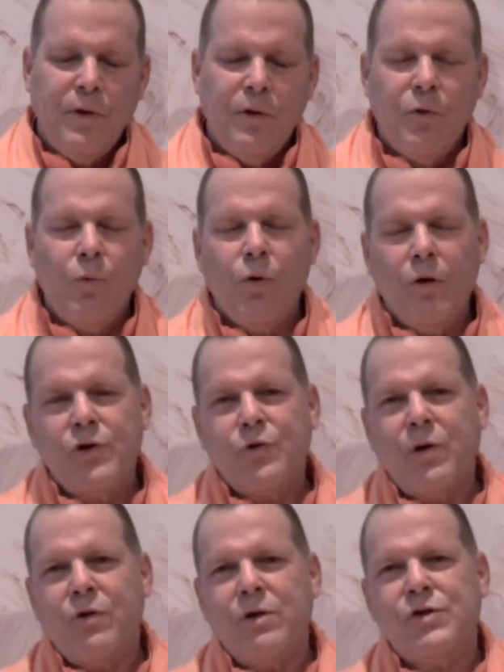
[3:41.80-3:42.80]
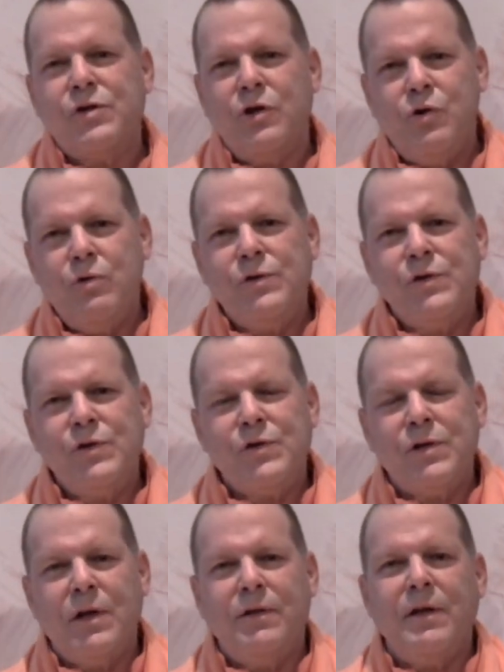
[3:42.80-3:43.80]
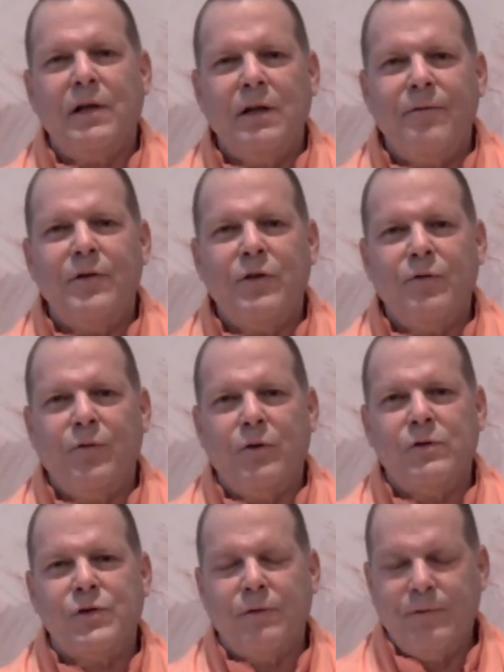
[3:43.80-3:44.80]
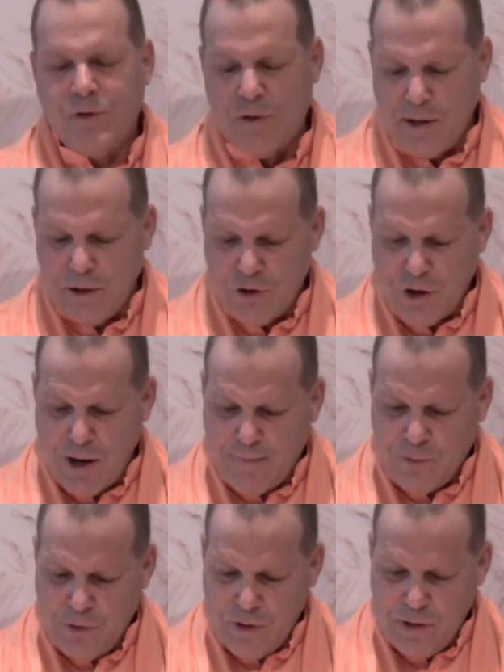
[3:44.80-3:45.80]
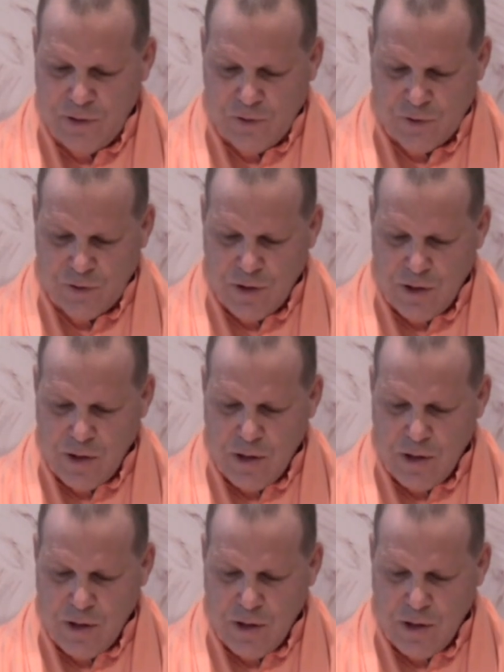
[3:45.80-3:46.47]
The word Sri Krishna uses in the 11th verse of the second chapter is